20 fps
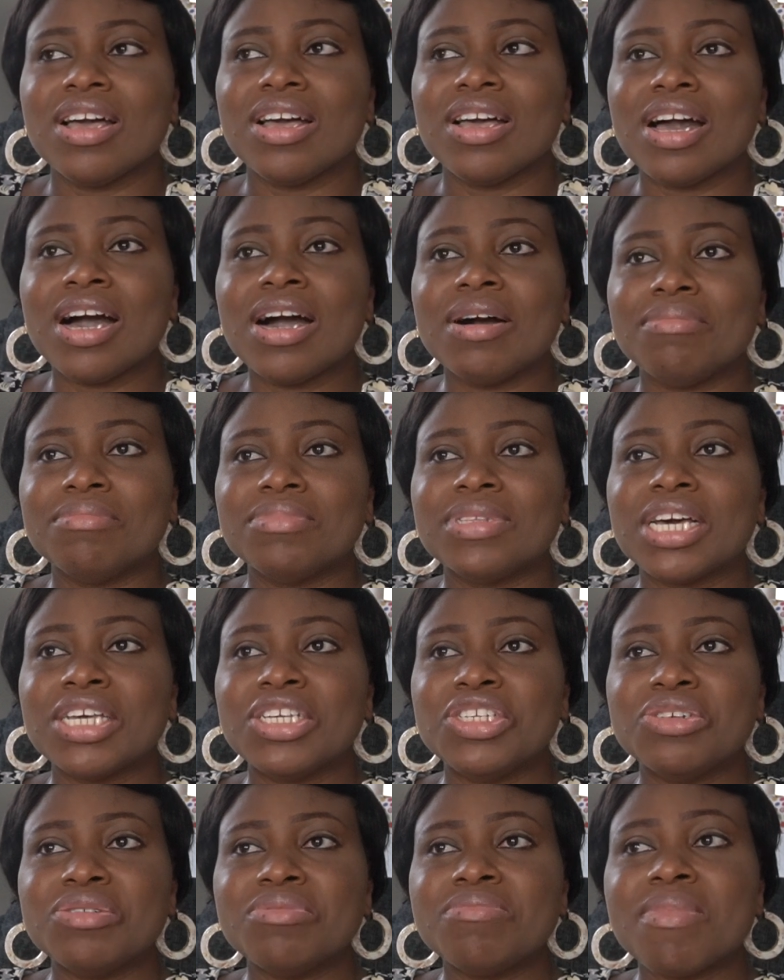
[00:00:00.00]

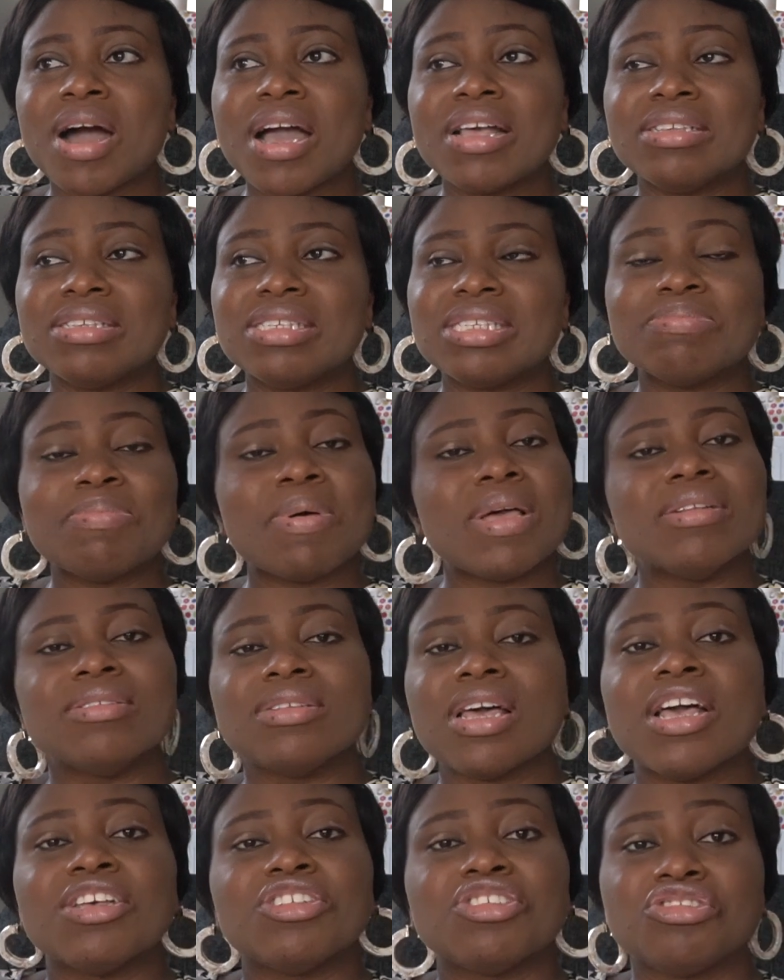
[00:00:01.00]
that you might
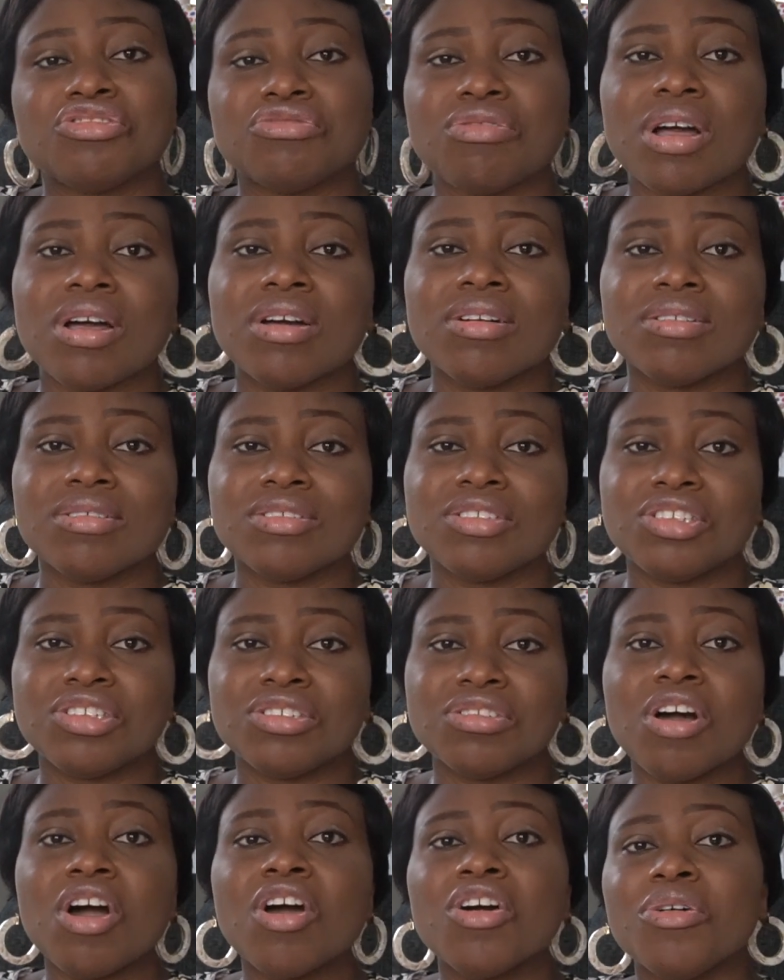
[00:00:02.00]
spend extra
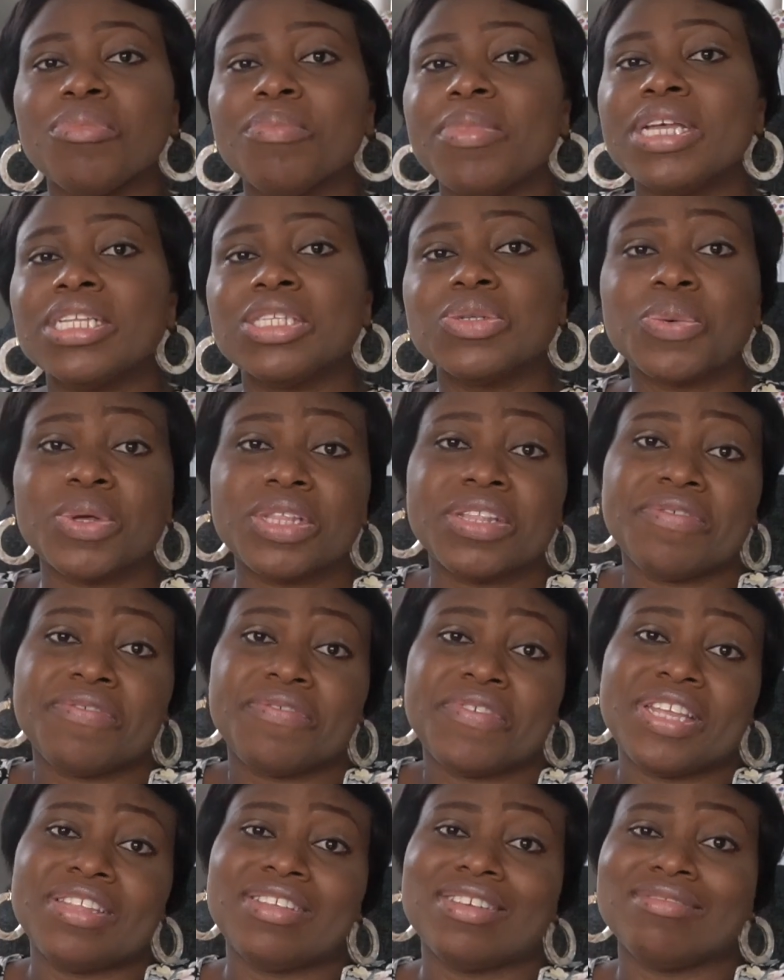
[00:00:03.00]
to augment with the
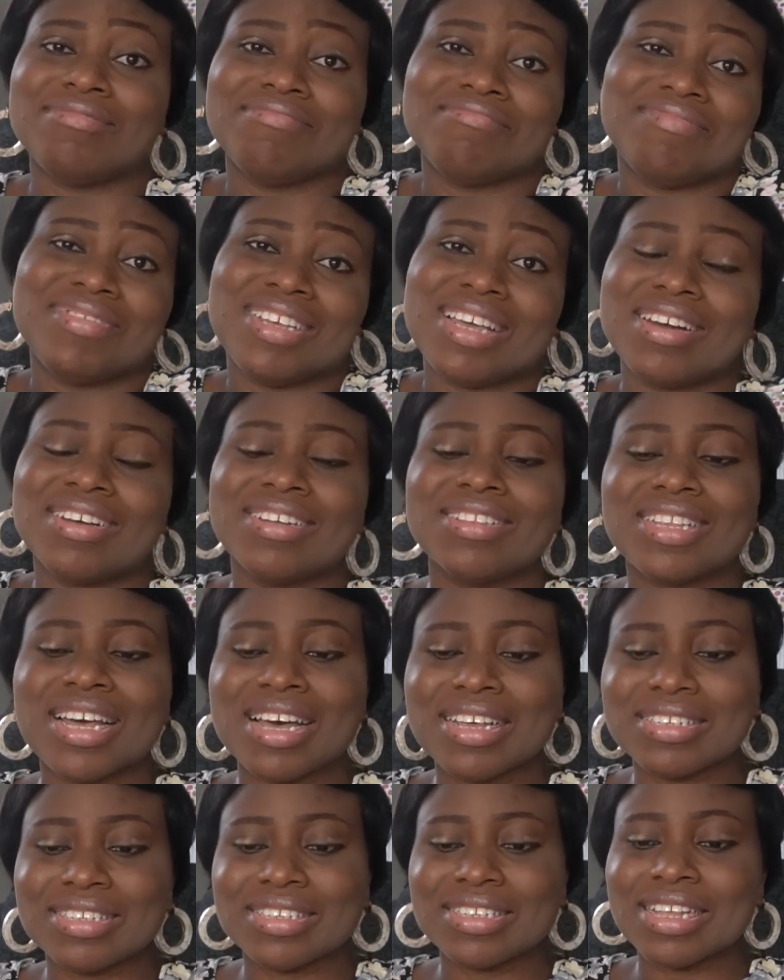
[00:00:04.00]
feeding. Yeah,
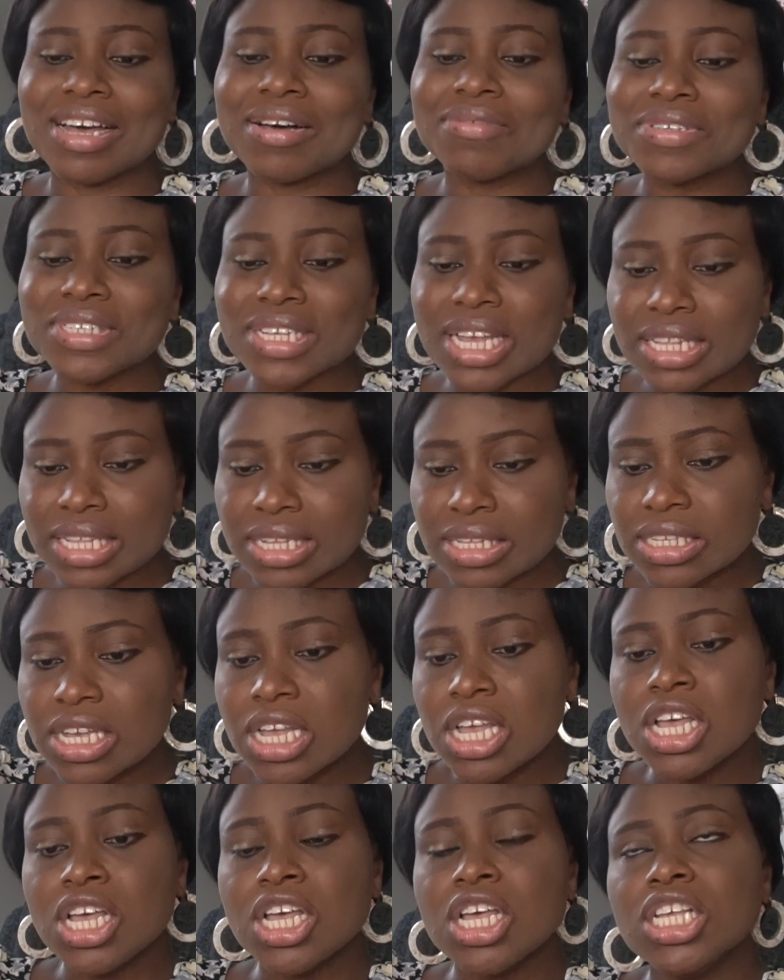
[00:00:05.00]
that's it, I've said it.
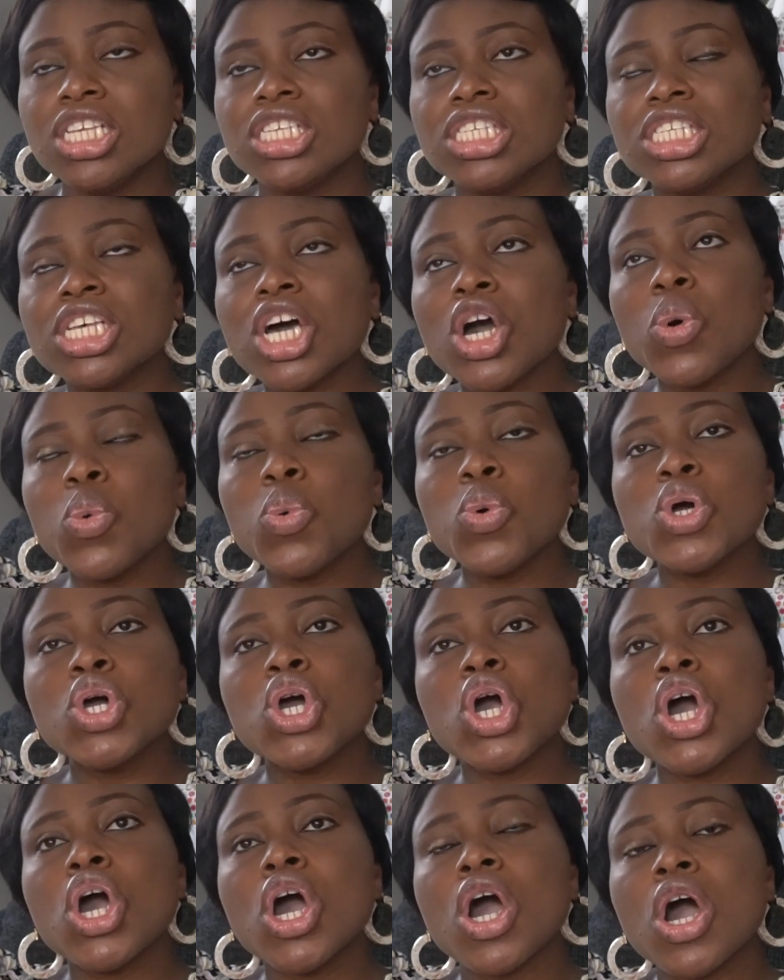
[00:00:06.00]
So we'll
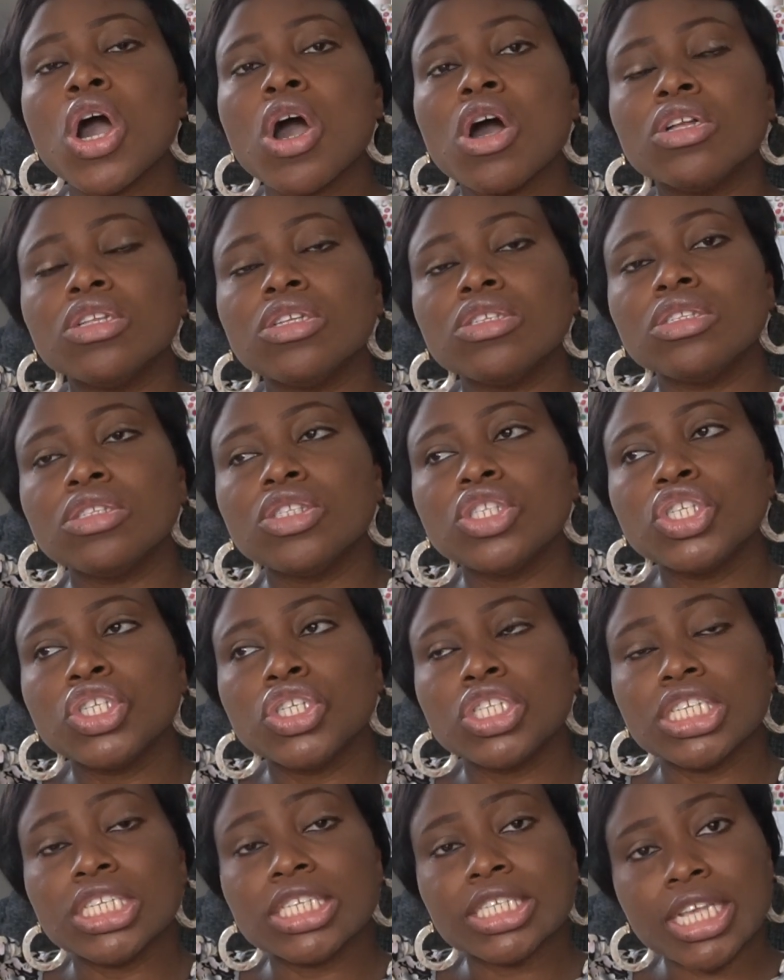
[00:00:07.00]
go on
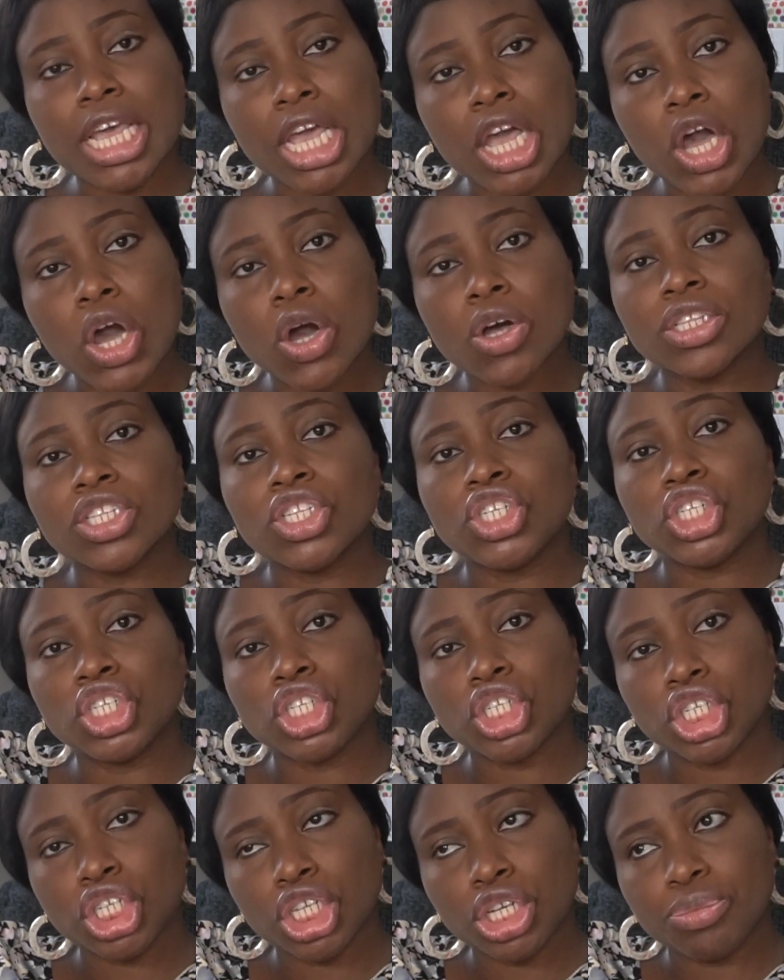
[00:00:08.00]
to the second
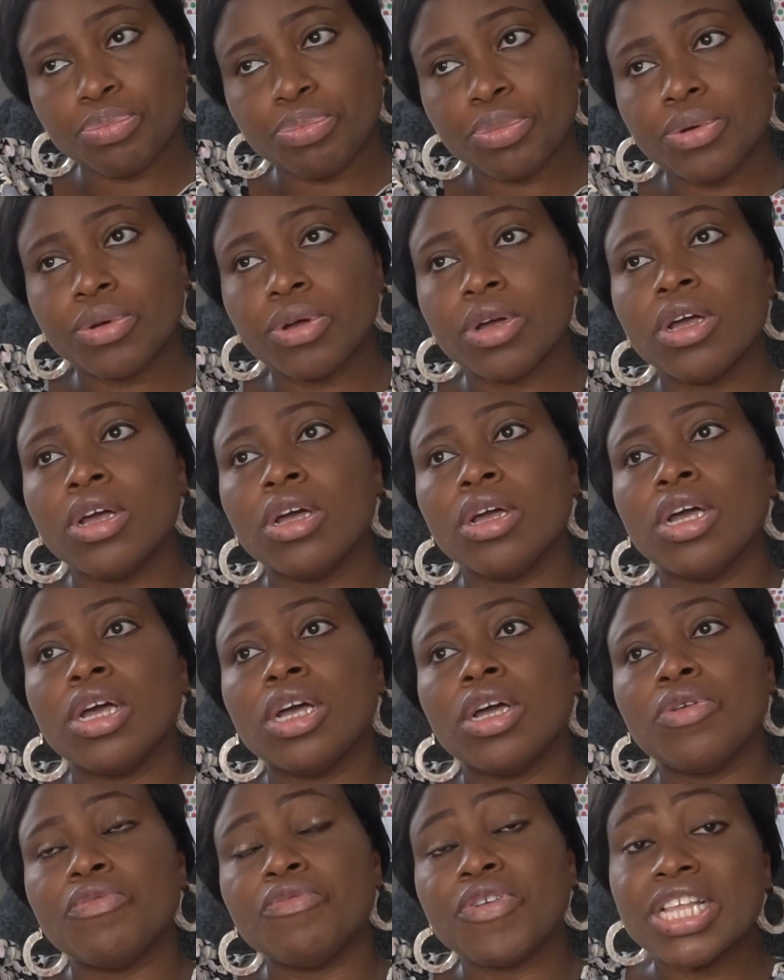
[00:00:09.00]
cheap
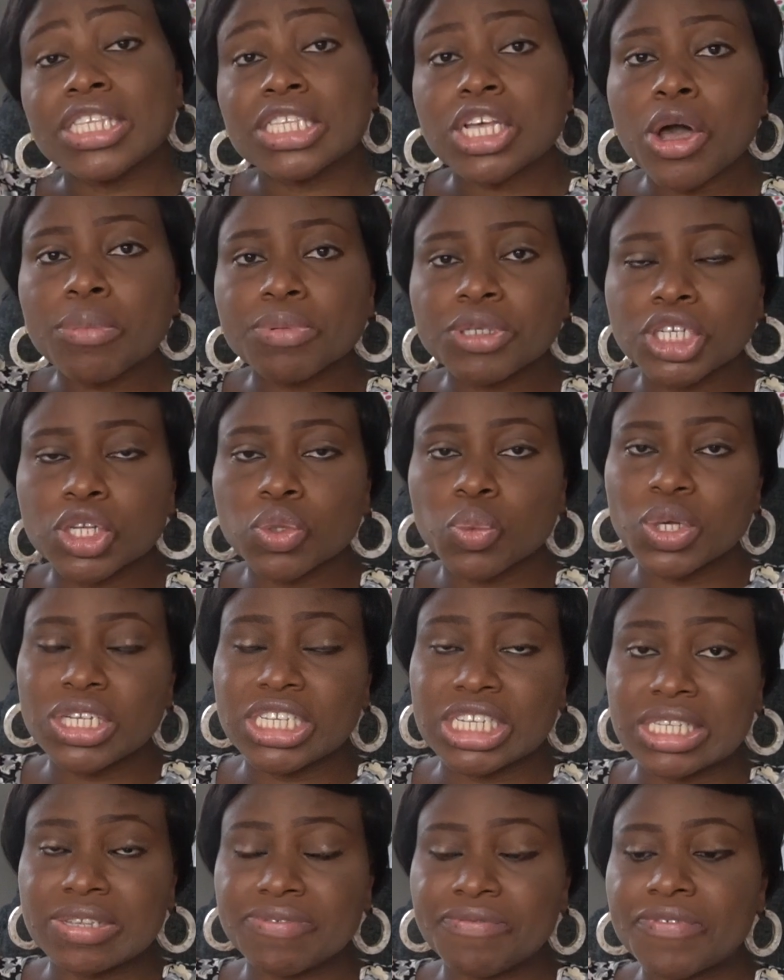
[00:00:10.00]
rent option,
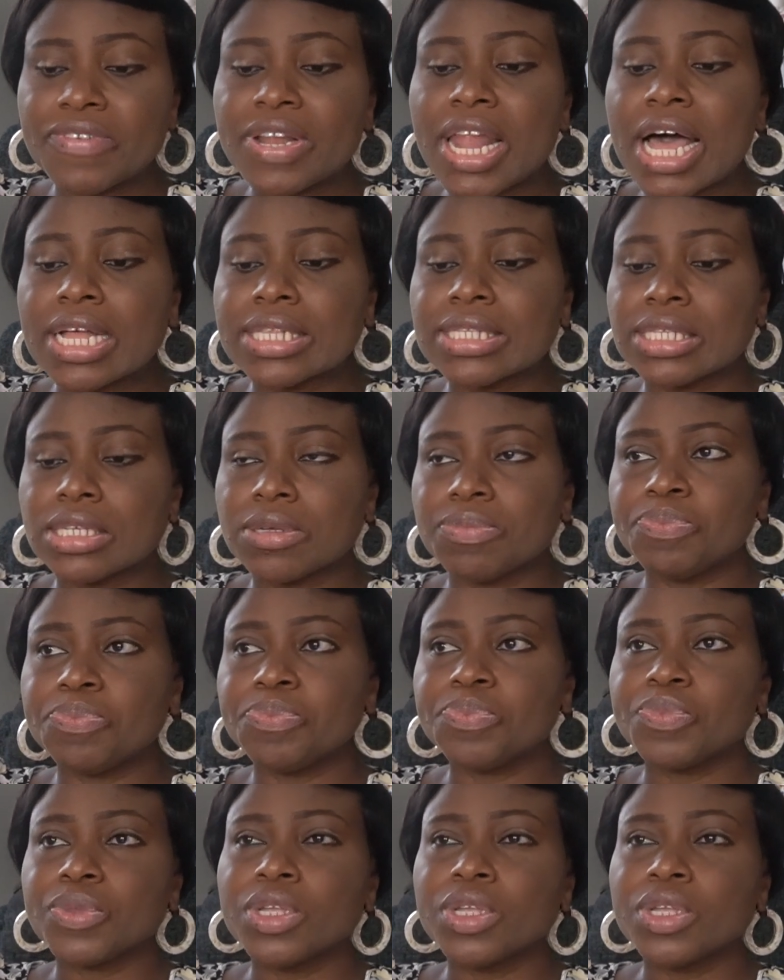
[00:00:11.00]
which is flatting.